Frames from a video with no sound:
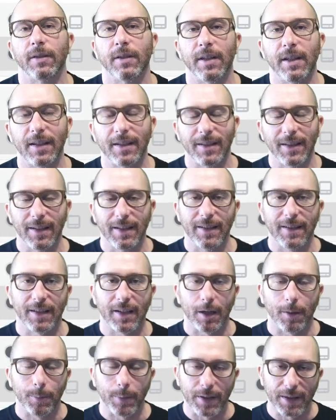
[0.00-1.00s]
leads
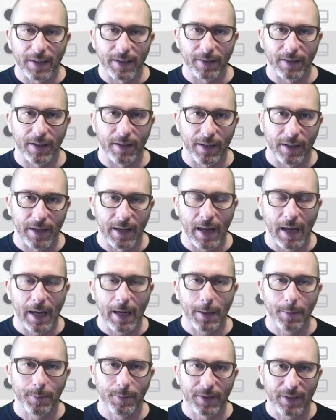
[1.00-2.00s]
come with
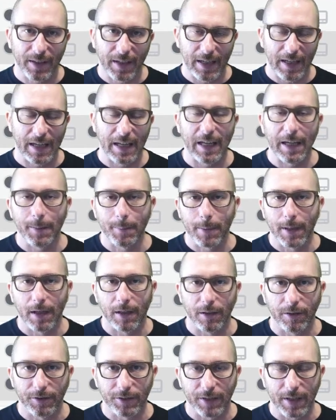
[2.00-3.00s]
names,
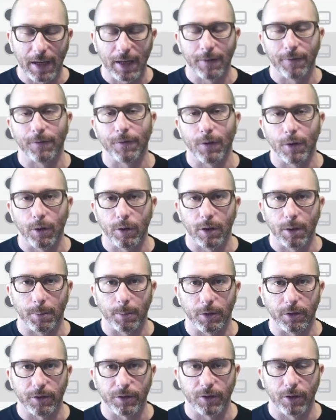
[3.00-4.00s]
emails, and phone
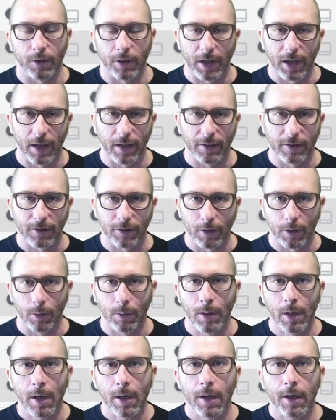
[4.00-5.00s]
numbers. Okay, so
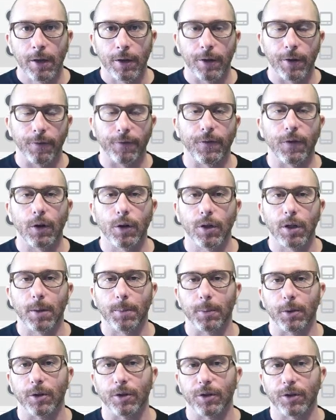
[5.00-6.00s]
the phone
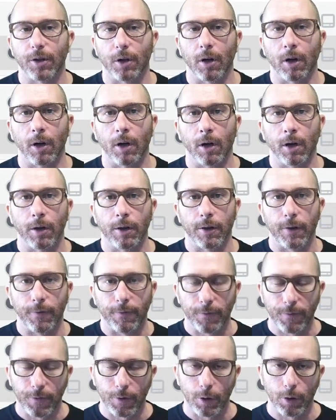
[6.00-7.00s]
numbers are the
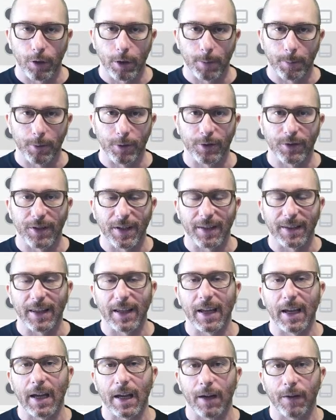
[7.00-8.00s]
phone numbers that they
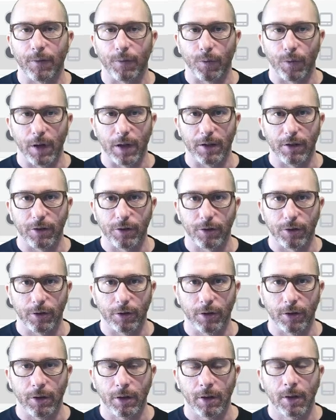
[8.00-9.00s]
have
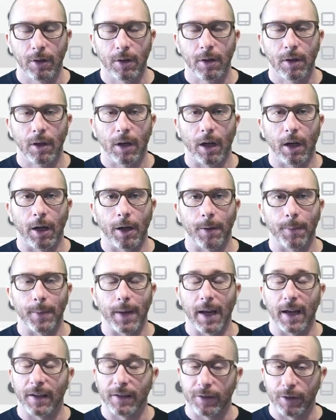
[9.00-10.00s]
registered
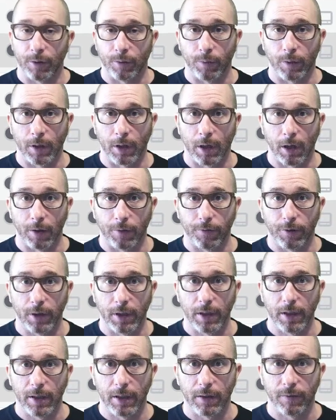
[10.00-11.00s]
as a
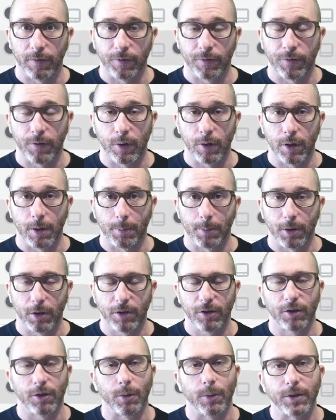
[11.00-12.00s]
recovery phone number.
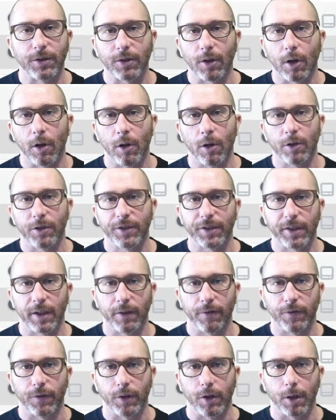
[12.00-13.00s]
So it's all cell
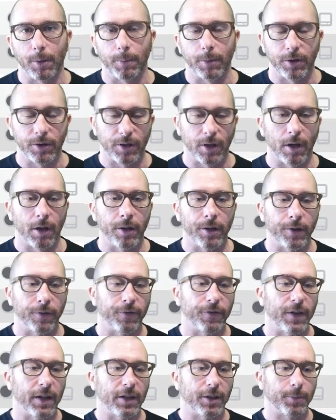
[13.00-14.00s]
phone numbers on their
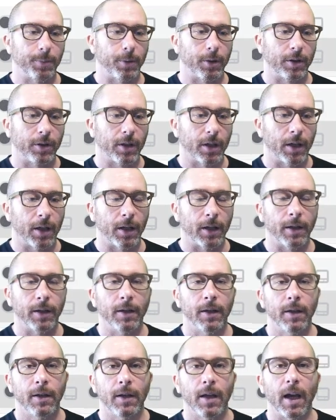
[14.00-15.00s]
Facebook
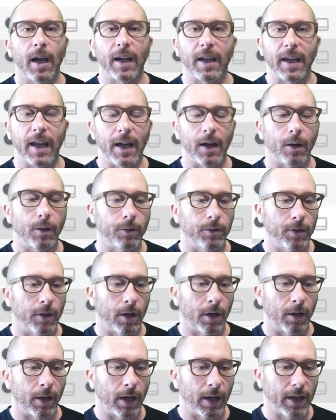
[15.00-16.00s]
account. All
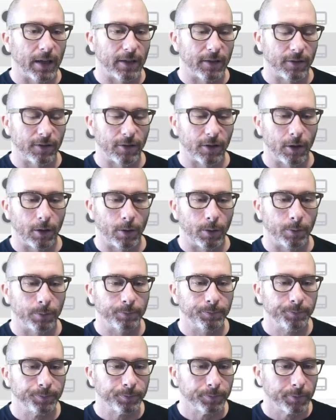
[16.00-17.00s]
right, so
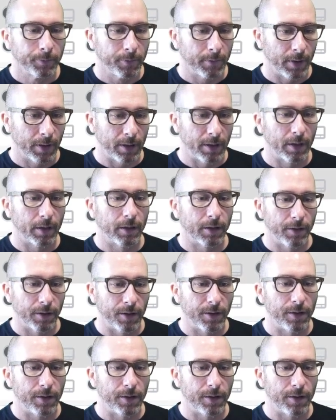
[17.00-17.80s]
they're